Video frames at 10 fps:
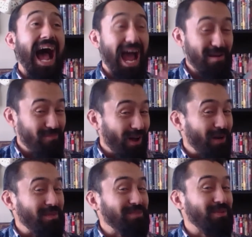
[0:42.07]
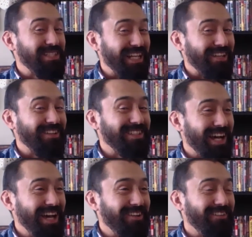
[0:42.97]
I brought up this particular
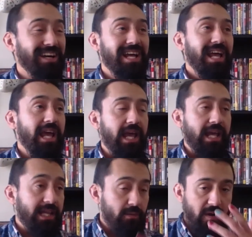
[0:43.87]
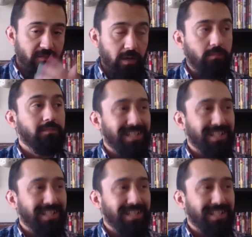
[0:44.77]
title, and he went from...